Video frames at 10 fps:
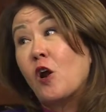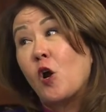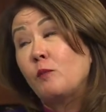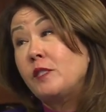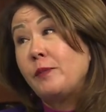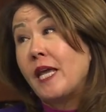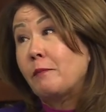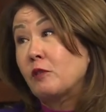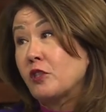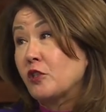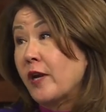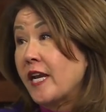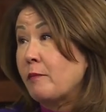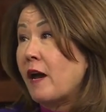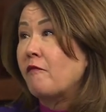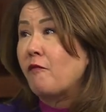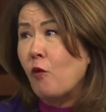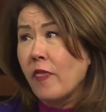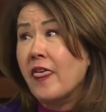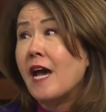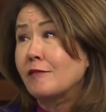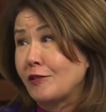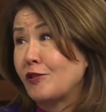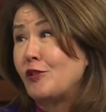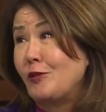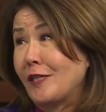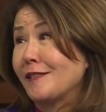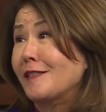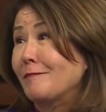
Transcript: hope to be able to train about 4,000 students.